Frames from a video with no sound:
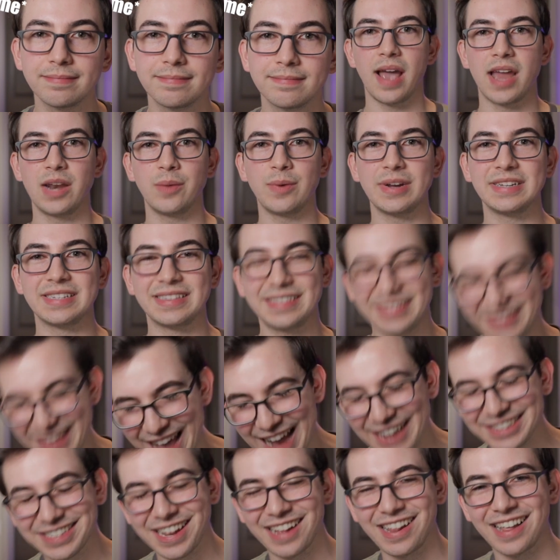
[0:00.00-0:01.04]
Anyways,
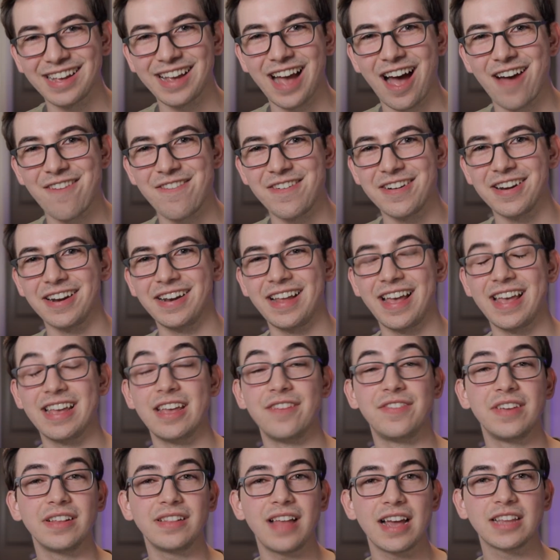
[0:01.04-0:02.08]
that's all I got for today.
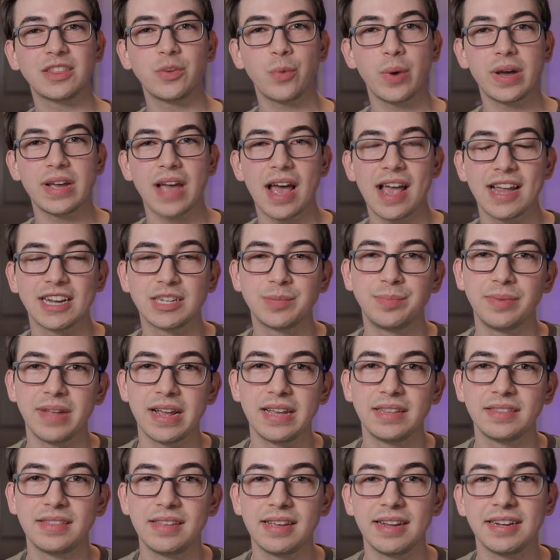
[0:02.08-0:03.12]
If you like the way I
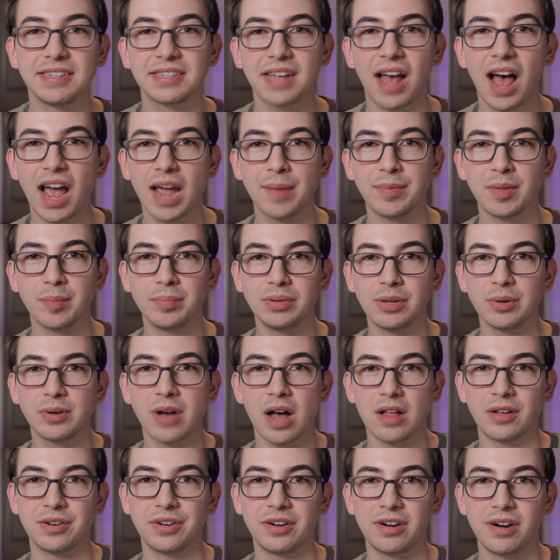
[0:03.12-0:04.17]
explain things, I am the Blue
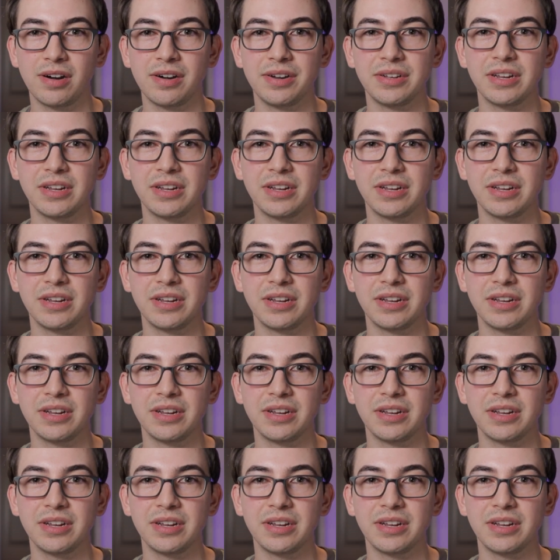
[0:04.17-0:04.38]
Collar Nerd.